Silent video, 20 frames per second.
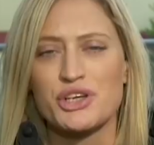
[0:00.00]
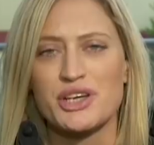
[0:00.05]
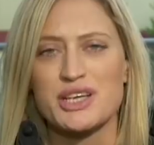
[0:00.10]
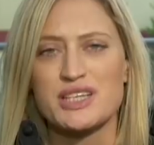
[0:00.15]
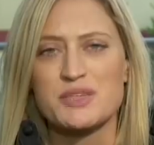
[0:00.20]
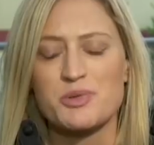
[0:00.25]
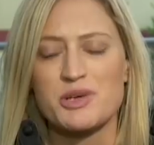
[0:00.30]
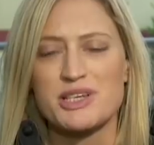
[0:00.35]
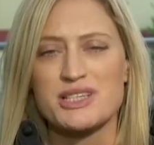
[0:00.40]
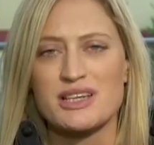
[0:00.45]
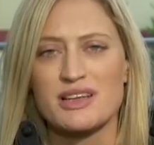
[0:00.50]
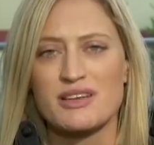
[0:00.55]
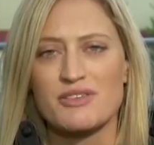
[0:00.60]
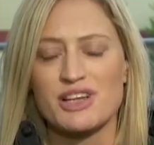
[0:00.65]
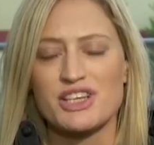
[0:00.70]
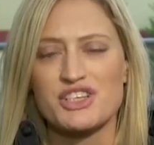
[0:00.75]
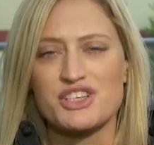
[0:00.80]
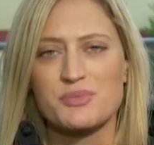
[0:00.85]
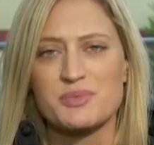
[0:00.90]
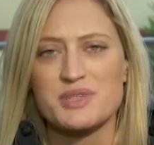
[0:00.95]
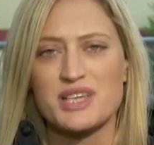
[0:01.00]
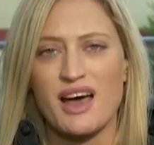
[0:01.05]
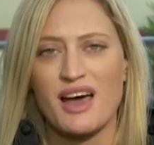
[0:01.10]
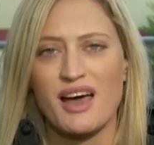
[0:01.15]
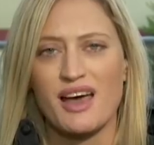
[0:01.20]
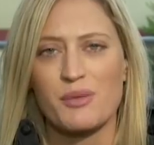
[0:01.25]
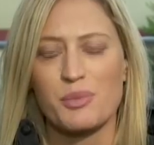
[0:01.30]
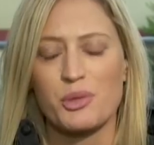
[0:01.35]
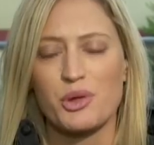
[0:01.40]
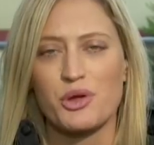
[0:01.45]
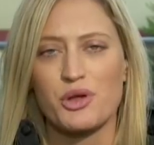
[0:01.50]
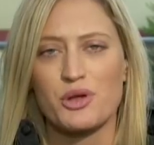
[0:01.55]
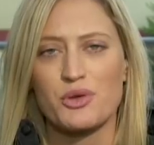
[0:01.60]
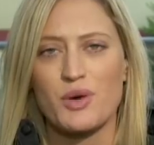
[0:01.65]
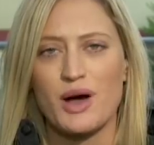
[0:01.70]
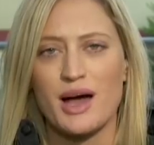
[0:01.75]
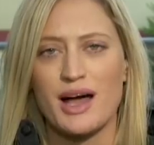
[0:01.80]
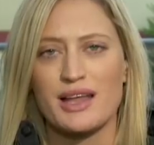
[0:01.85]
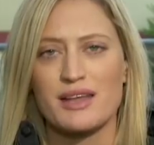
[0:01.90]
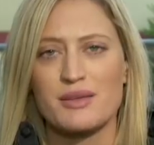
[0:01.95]
Turkey's President Recep Tayyip
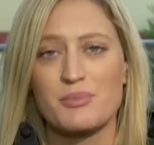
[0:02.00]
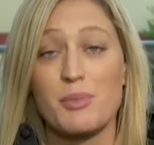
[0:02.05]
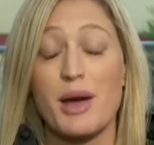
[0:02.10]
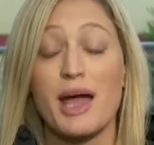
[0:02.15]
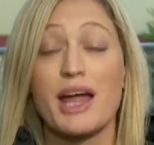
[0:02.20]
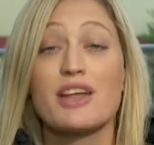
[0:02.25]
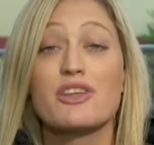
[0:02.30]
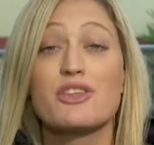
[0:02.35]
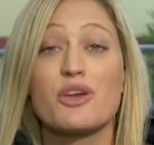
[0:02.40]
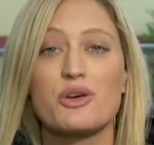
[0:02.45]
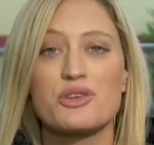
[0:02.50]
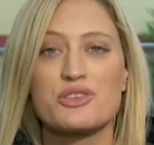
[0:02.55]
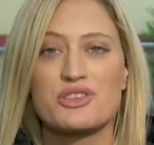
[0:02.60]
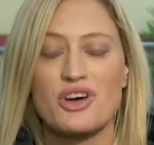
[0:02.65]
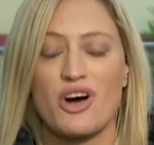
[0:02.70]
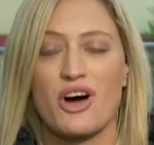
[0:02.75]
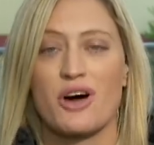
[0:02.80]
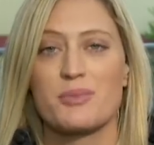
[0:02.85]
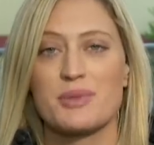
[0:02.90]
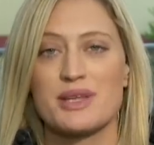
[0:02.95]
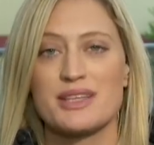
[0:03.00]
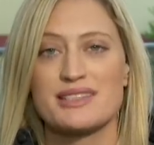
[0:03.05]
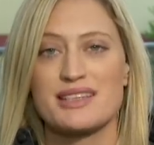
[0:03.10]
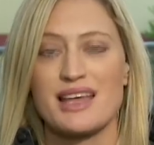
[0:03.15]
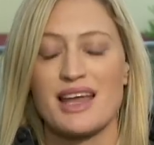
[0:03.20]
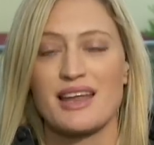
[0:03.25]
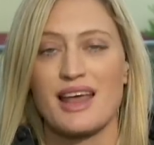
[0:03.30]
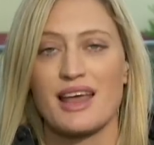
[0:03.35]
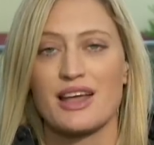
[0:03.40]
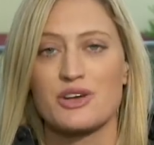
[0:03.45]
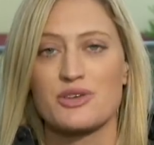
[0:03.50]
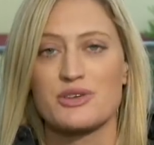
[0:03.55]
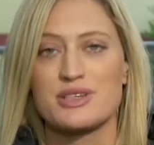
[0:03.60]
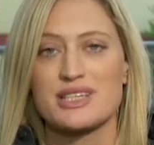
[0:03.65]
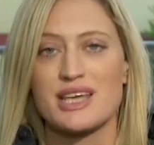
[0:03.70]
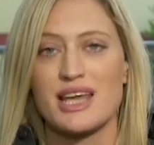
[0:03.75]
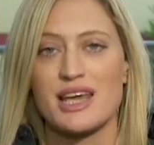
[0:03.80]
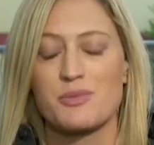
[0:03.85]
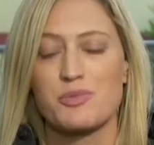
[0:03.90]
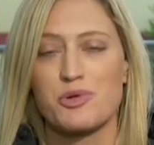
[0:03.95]
Erdogan made those comments at
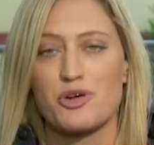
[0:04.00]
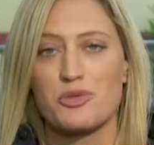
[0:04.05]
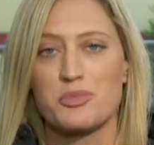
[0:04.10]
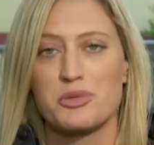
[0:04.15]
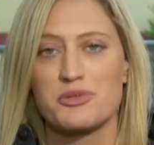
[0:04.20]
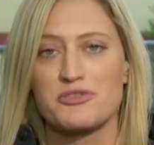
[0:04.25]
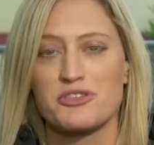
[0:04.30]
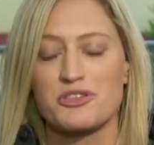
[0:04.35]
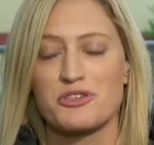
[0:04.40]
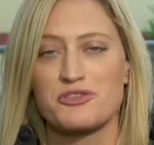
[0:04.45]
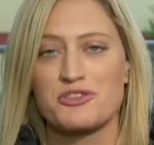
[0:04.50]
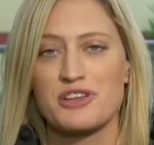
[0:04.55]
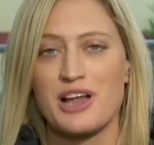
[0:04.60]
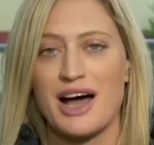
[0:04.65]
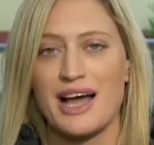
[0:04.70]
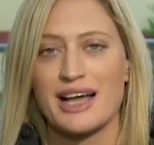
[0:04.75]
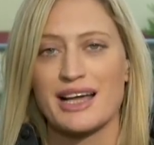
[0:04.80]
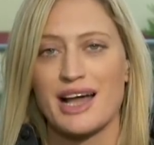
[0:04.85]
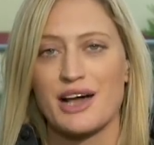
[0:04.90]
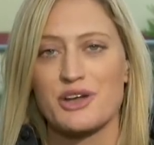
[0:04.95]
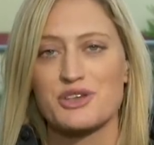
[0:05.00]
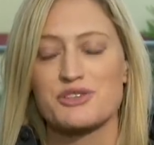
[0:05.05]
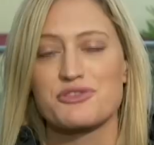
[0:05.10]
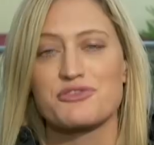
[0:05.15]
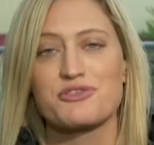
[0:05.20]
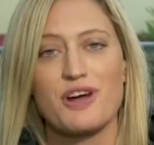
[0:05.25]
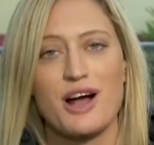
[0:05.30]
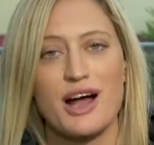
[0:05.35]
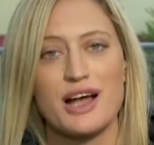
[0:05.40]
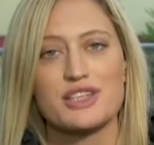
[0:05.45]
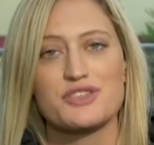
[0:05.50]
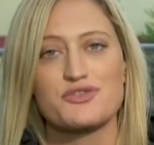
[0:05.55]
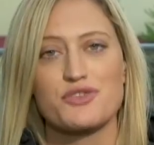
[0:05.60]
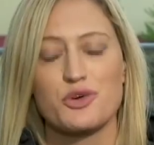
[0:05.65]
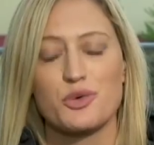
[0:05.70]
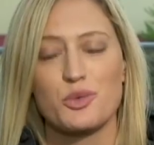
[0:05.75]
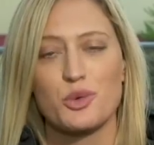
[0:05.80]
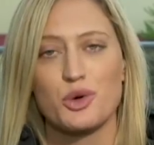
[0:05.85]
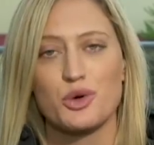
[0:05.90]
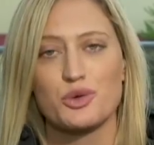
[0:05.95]
Ankara's airport before flying out to France
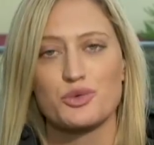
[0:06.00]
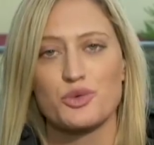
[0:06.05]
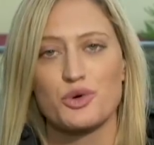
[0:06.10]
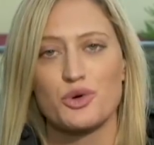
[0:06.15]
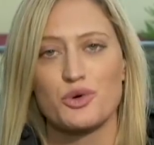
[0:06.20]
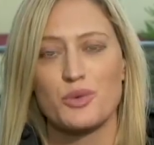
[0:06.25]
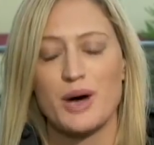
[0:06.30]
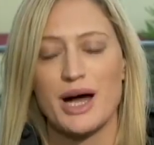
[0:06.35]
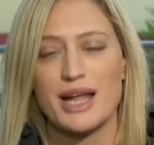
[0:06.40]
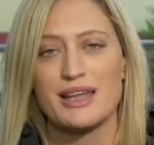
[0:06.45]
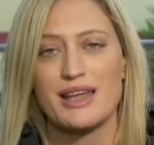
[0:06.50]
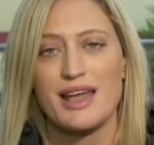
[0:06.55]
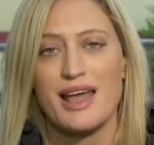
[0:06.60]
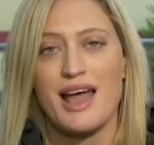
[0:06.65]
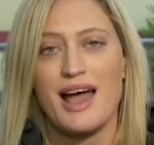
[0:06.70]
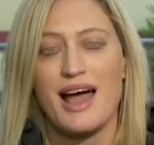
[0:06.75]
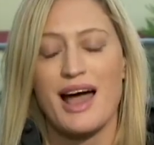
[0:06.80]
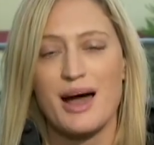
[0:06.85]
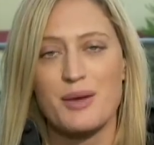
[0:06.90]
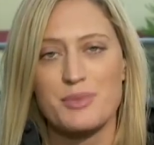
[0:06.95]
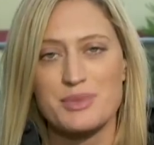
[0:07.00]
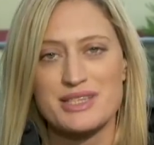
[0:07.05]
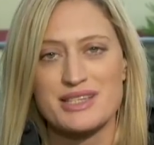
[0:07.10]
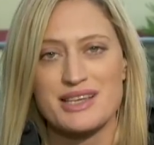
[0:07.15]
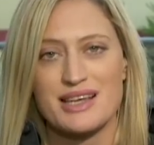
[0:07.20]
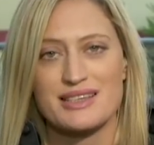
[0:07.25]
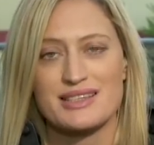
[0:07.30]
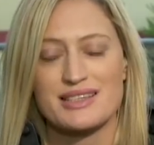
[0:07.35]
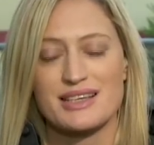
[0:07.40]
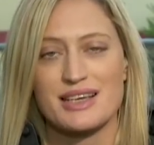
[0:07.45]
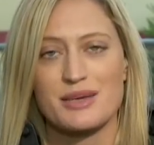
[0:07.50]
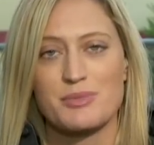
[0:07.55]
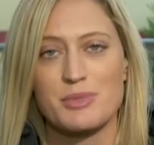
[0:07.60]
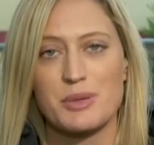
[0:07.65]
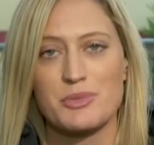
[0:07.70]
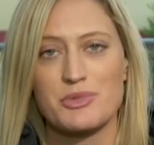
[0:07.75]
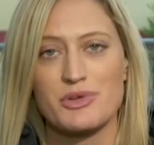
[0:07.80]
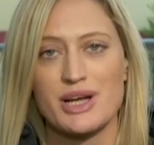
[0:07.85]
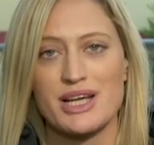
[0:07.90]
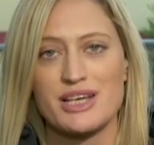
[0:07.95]
for World War I armistice
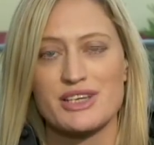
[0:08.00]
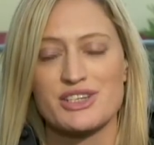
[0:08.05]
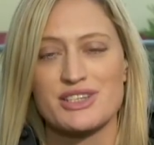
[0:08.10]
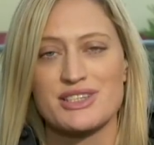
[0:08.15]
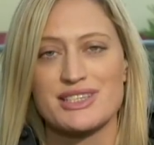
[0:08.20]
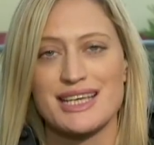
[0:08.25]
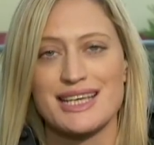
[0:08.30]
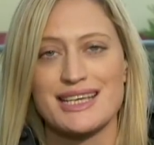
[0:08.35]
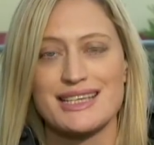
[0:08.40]
commemorations.